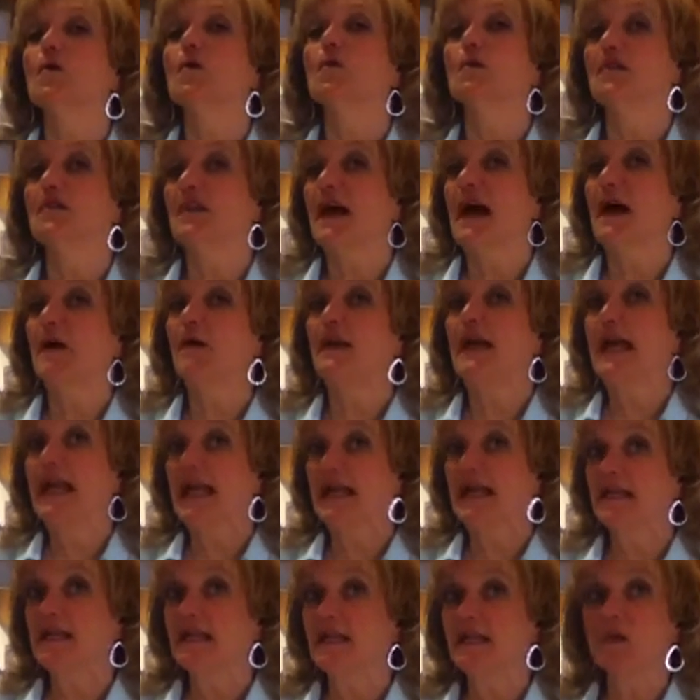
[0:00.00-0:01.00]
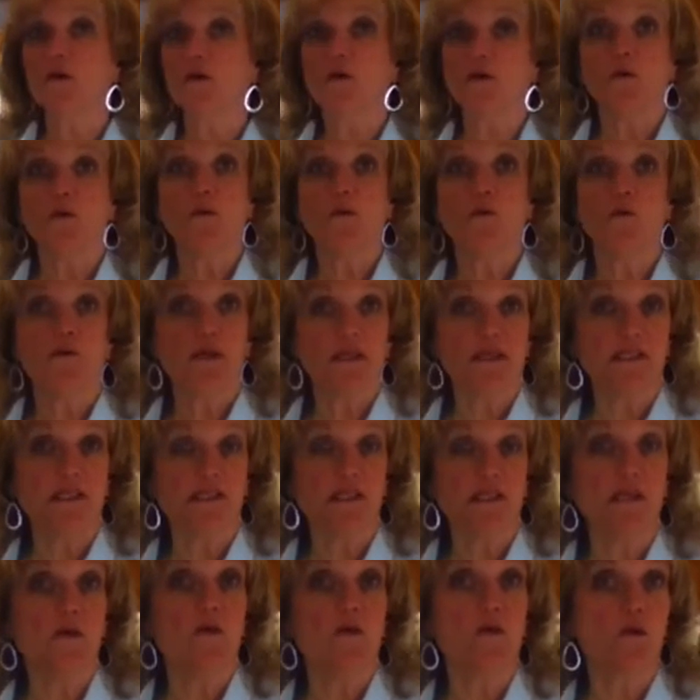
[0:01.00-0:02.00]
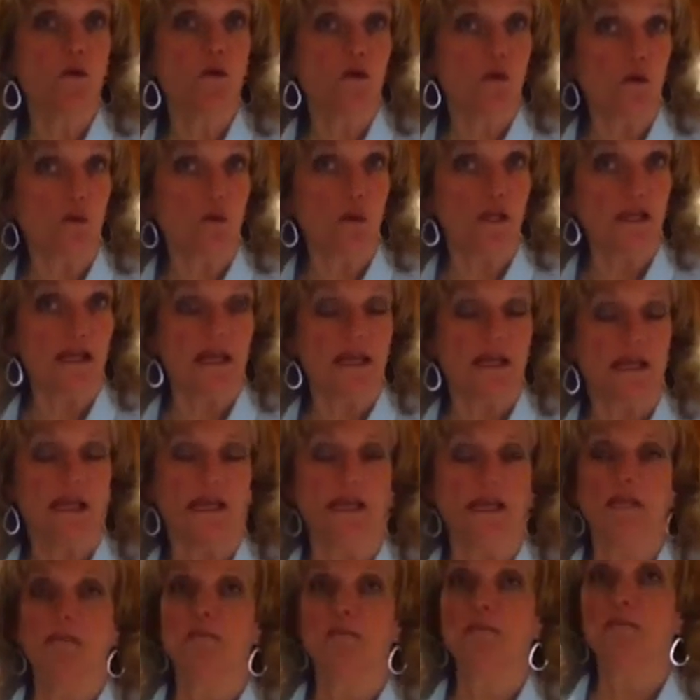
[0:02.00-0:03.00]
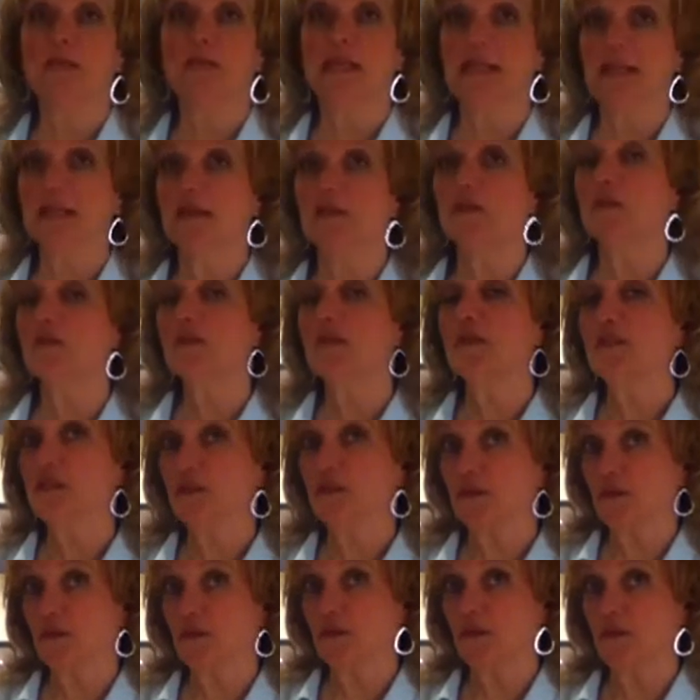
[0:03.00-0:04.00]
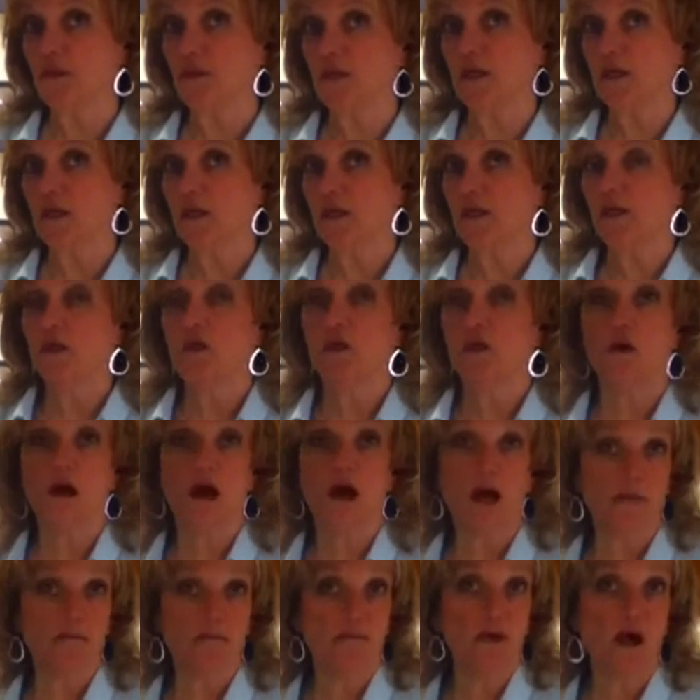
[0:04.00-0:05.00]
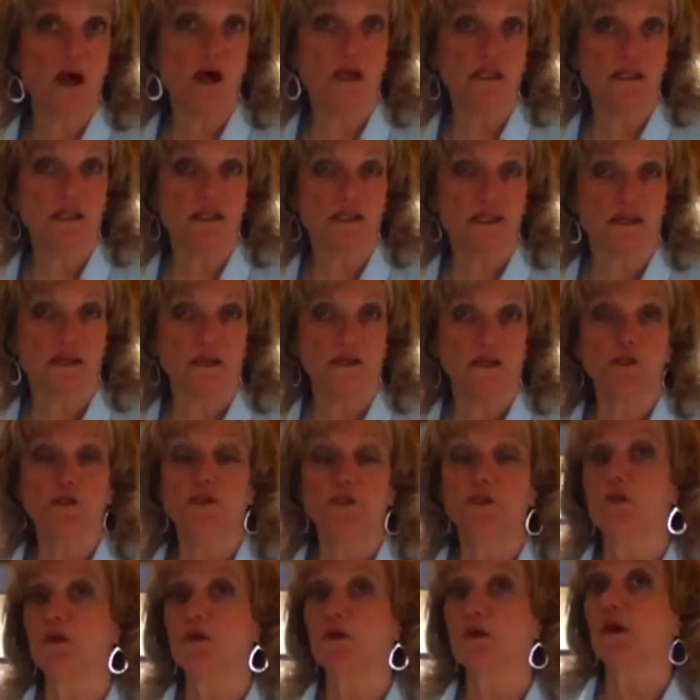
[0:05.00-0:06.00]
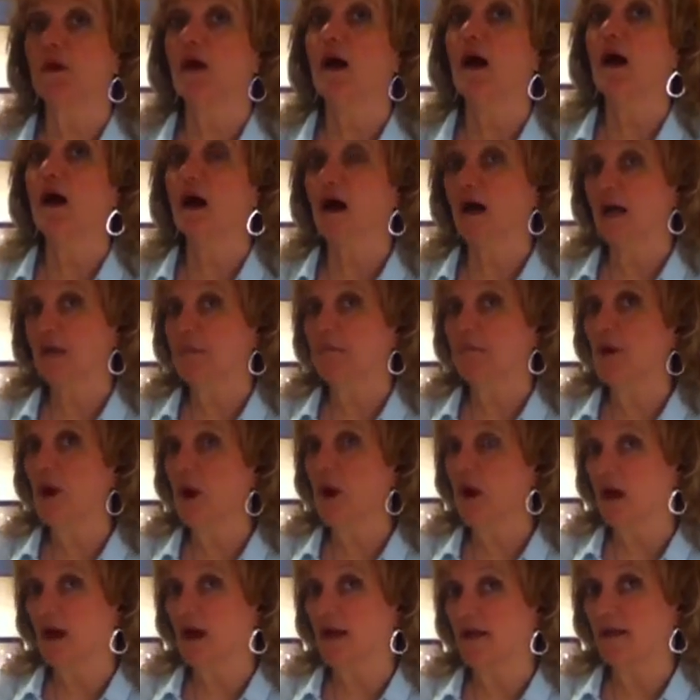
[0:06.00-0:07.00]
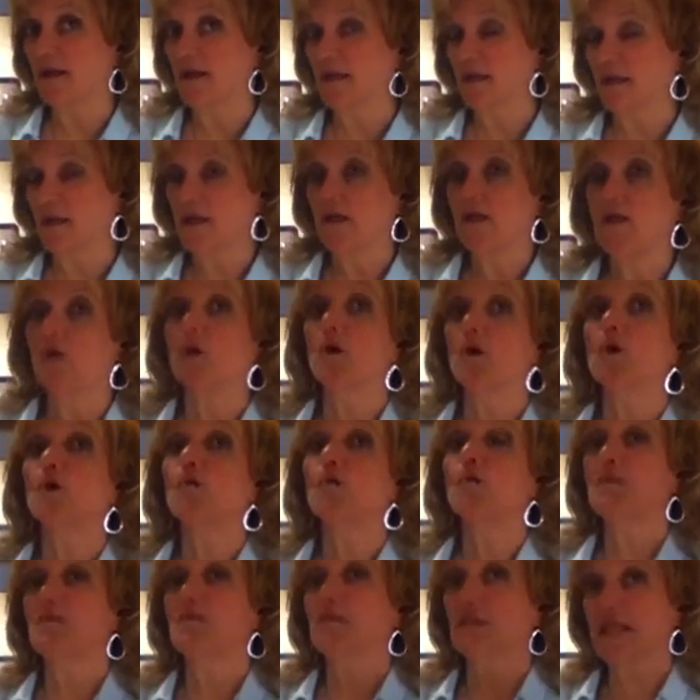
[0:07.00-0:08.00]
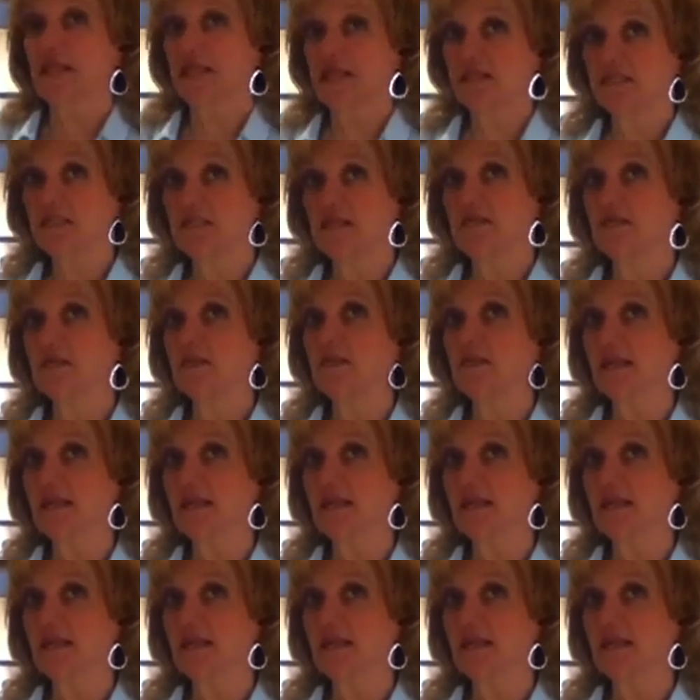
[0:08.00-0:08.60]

without any rinsing or cooling and immediately return your hot pasta to your hot pot, replacing the